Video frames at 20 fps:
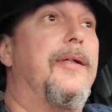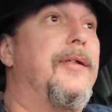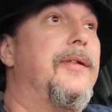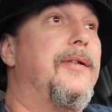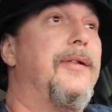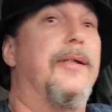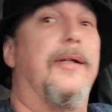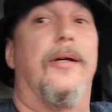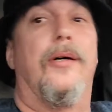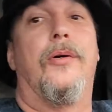
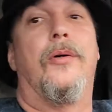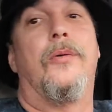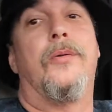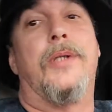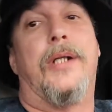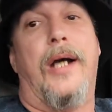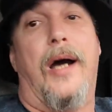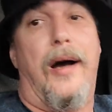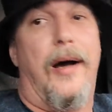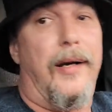you
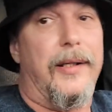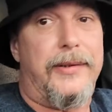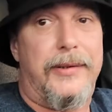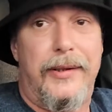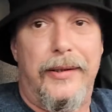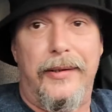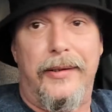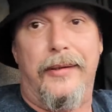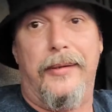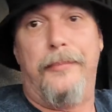know,
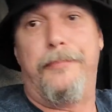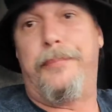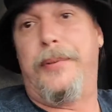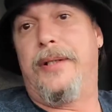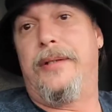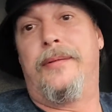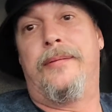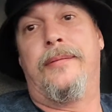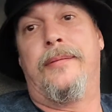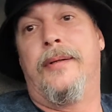gossip
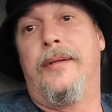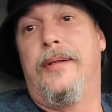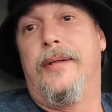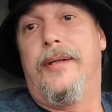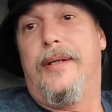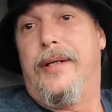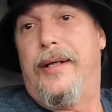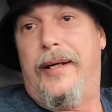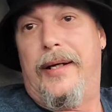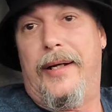
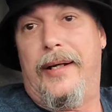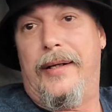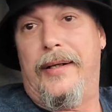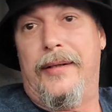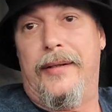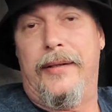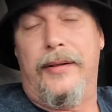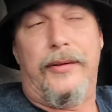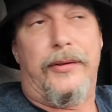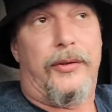
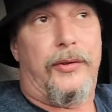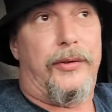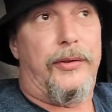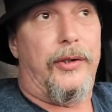and